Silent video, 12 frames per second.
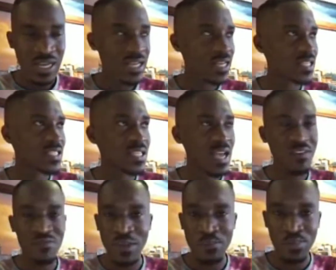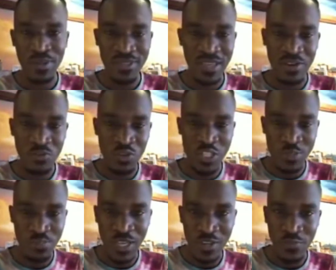And let's have empathy and
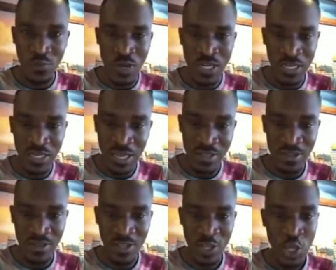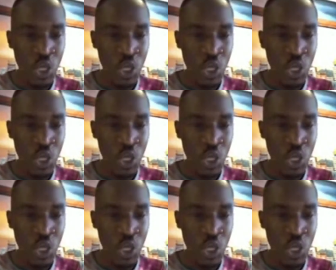respect for one another.